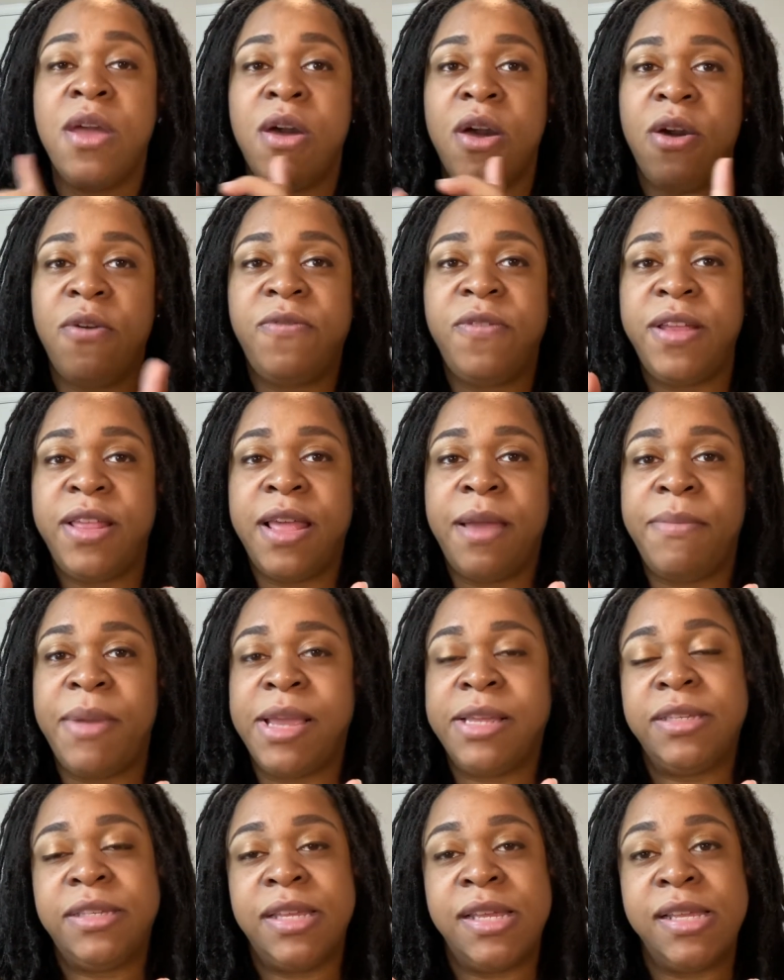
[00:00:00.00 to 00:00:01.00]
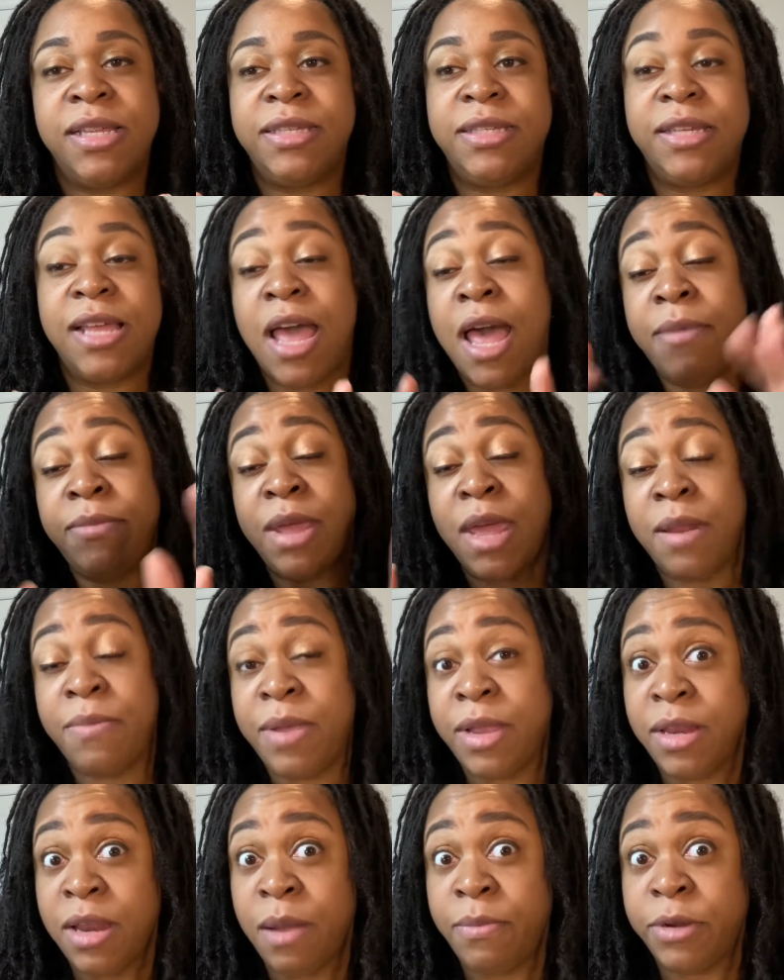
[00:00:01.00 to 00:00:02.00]
Hopefully that makes sense. I'm not a
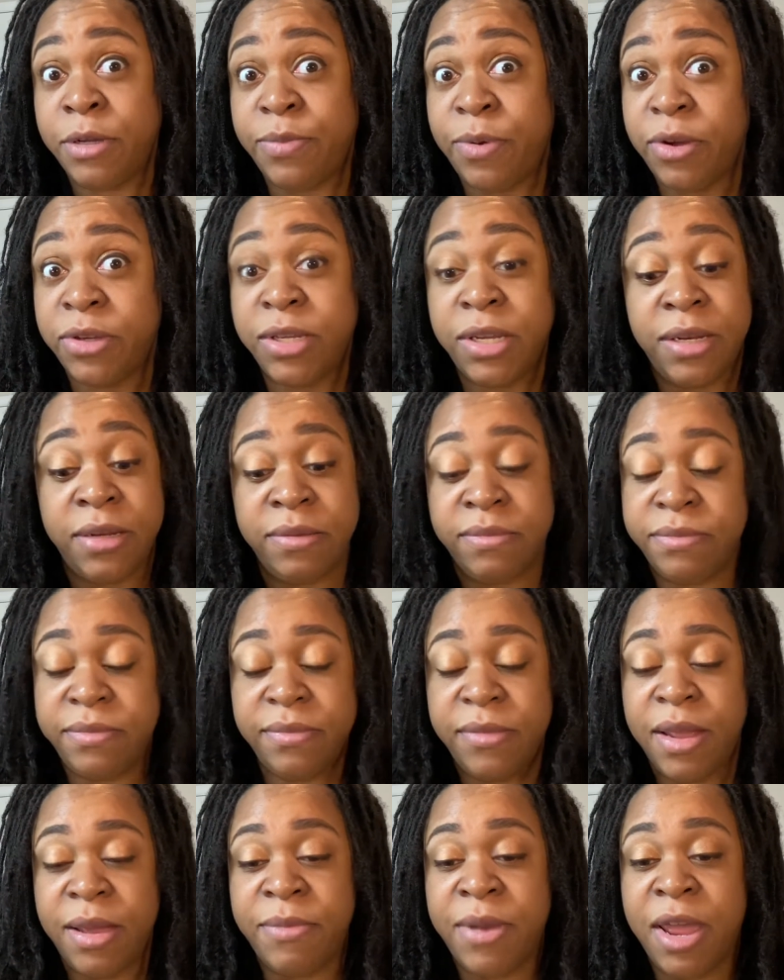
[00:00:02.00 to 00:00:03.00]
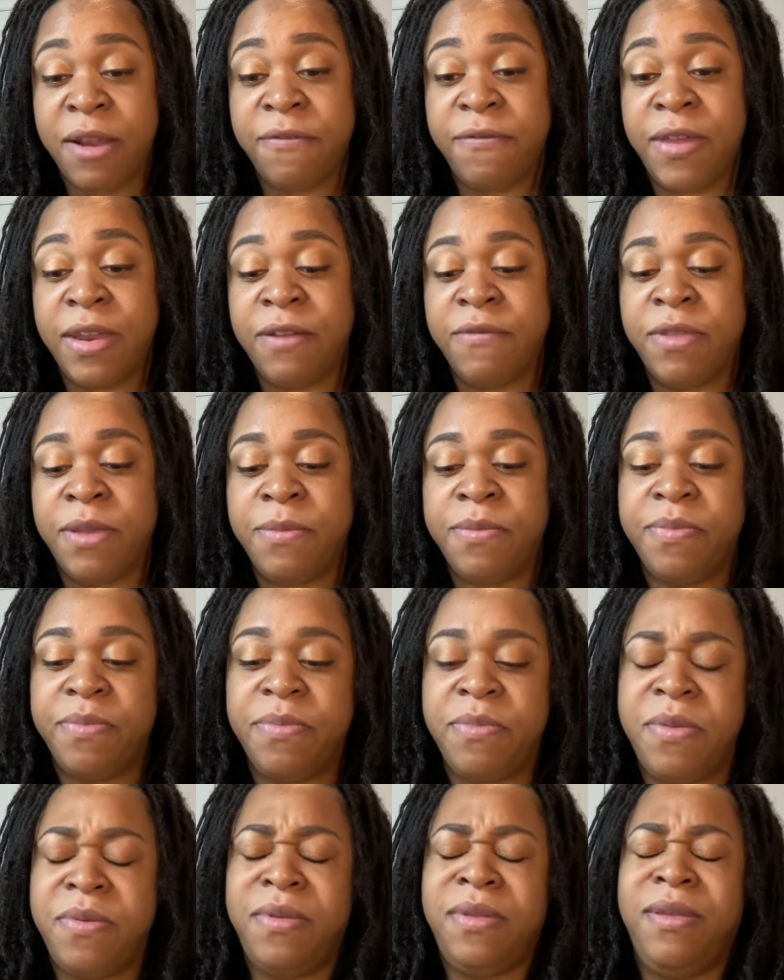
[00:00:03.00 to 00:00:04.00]
big numbers person. I'm not a fan of them.
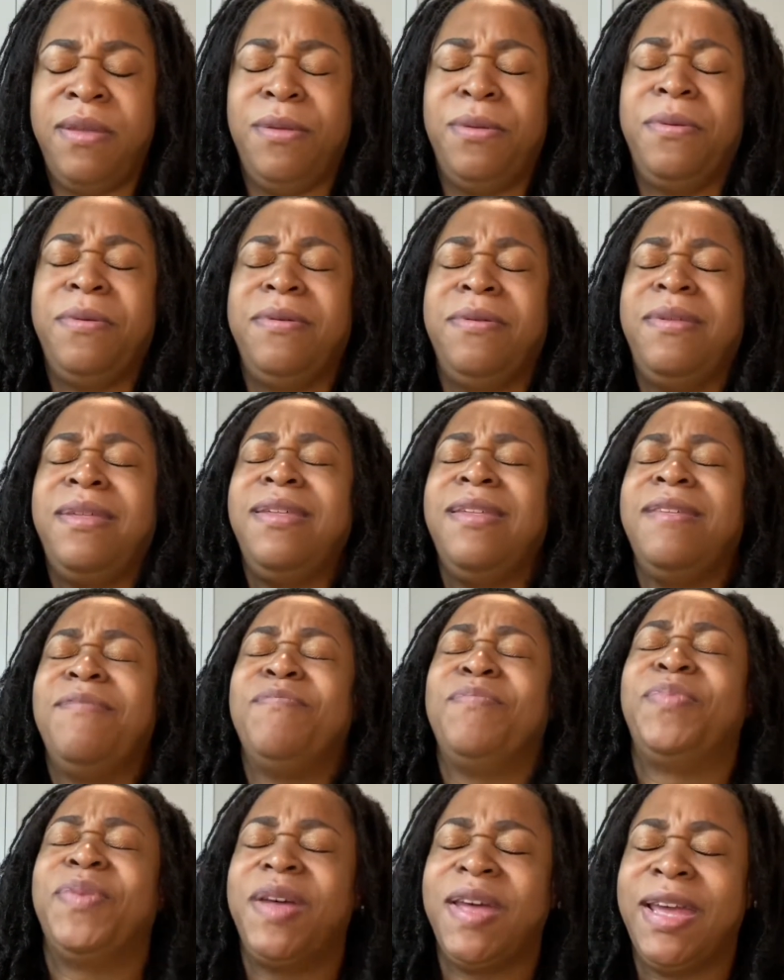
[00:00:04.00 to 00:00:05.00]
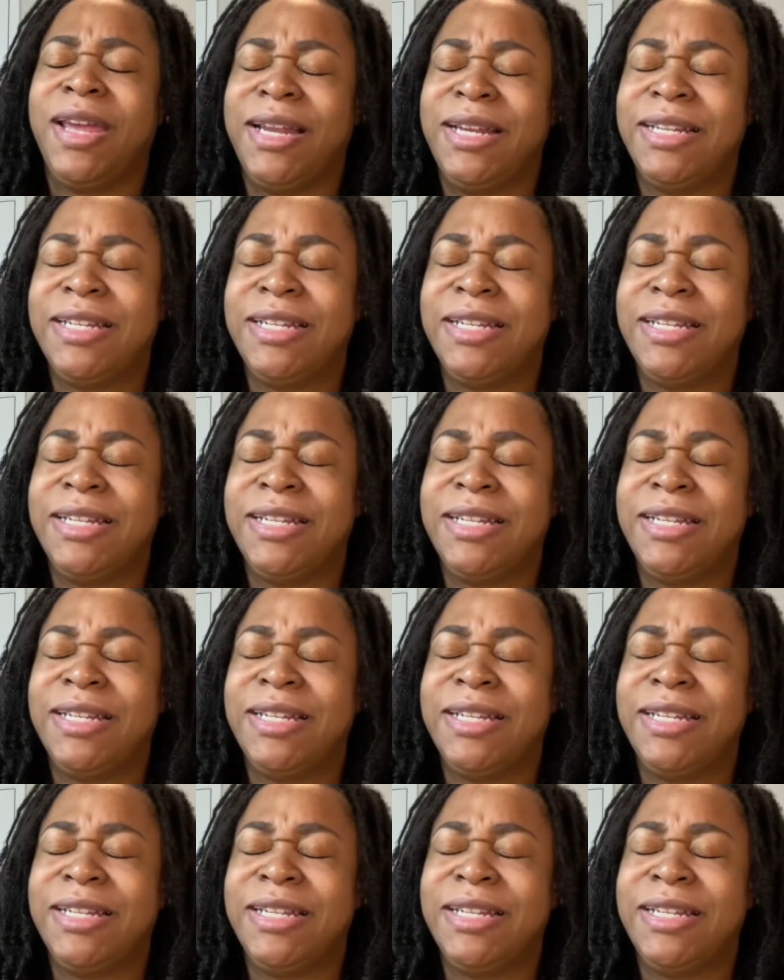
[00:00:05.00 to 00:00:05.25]
But